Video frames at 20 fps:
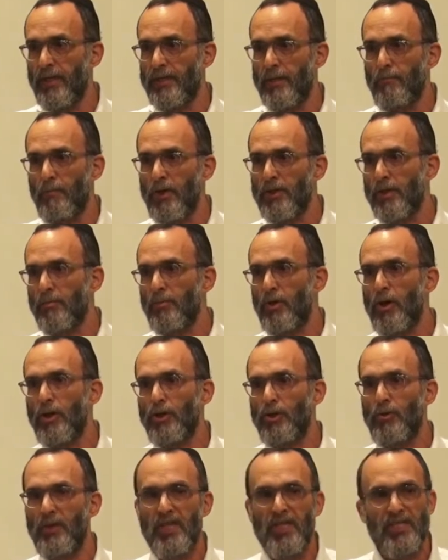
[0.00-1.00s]
is a Muslim
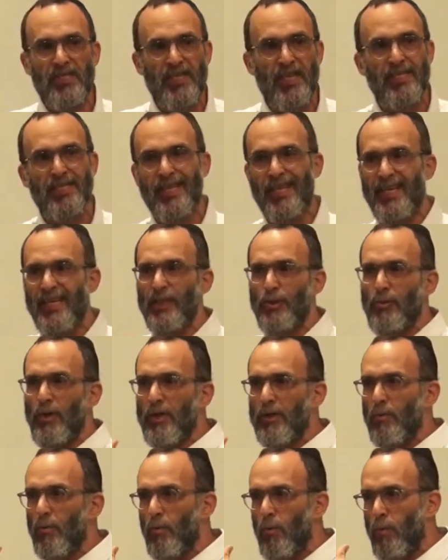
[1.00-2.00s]
country in the sense that
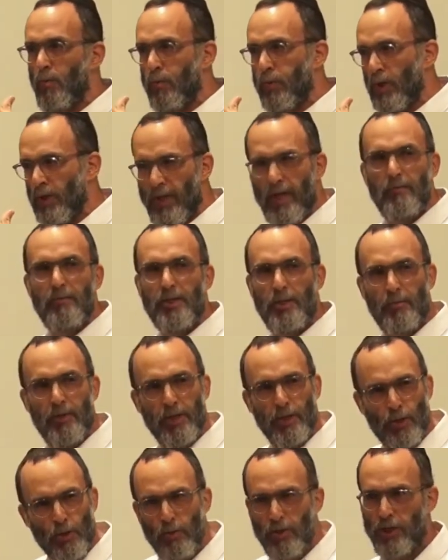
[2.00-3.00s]
Israel claims to be a
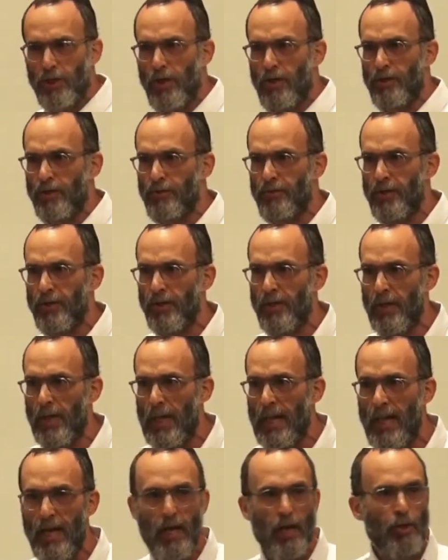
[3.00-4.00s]
Jewish country.
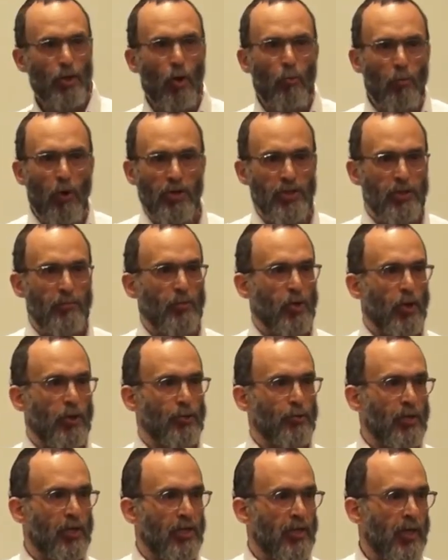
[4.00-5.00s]
No Muslim
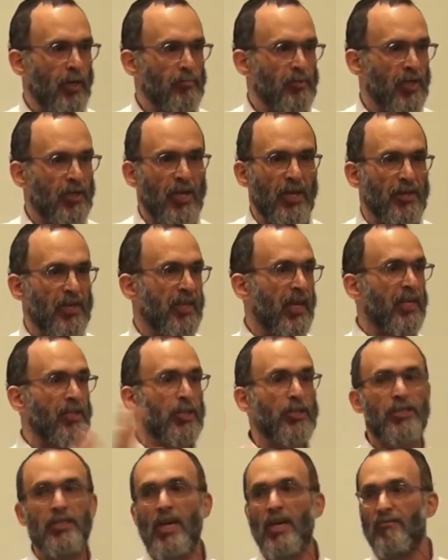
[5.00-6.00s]
country claims that they're the
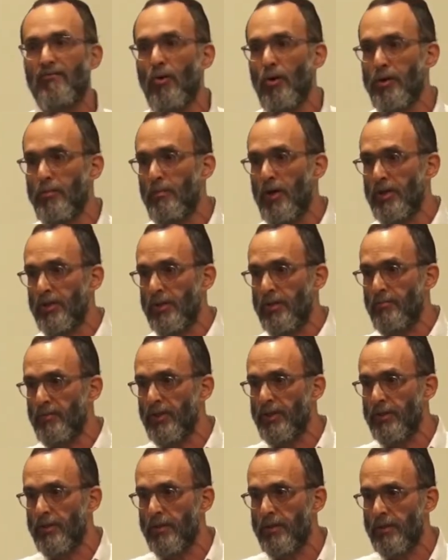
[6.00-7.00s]
nation state of all the
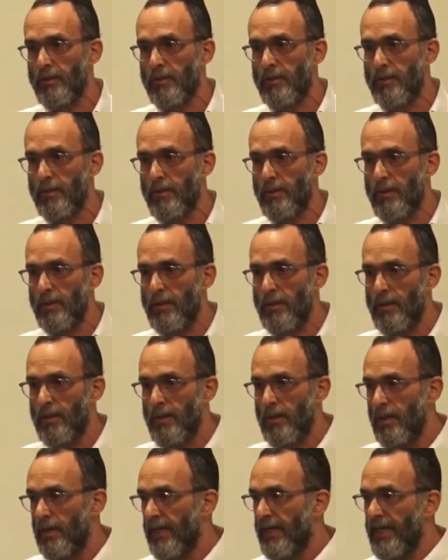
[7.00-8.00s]
Muslims.
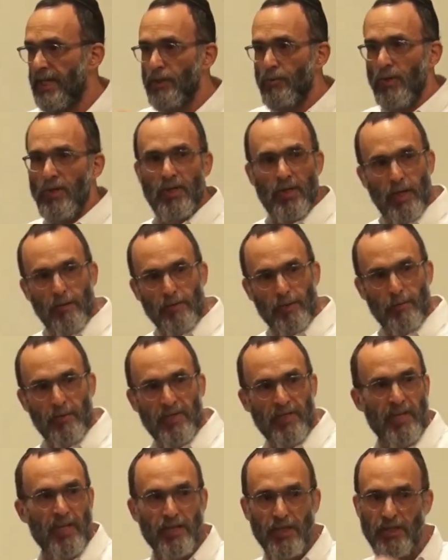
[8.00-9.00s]
Israel claims to be the
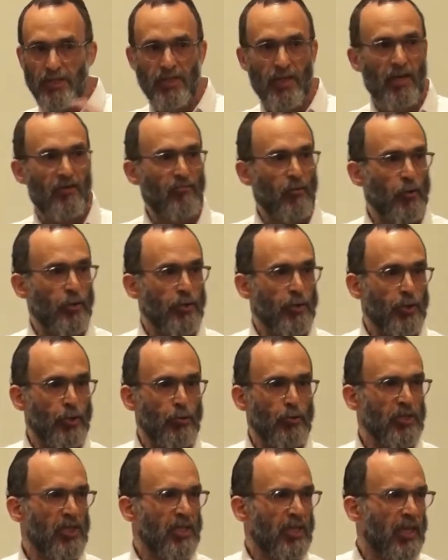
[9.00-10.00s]
nation state of all the
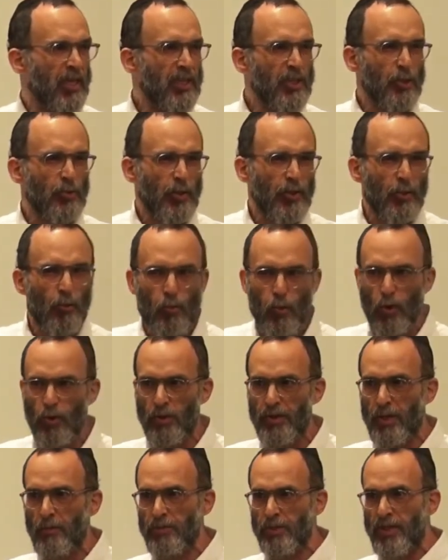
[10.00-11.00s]
Jews. In the history of the
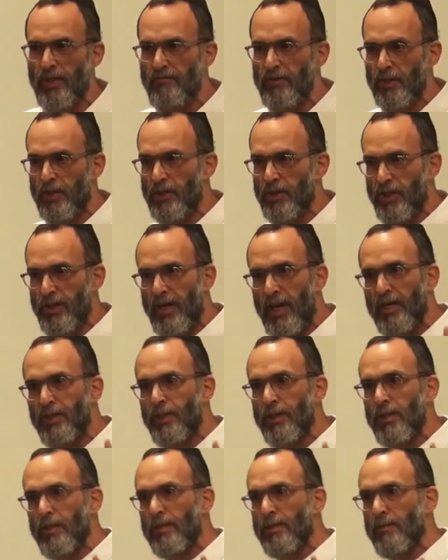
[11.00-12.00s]
world, there was never such a
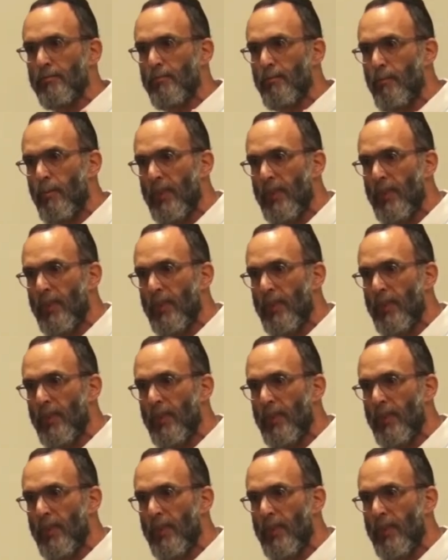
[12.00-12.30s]
nationalism.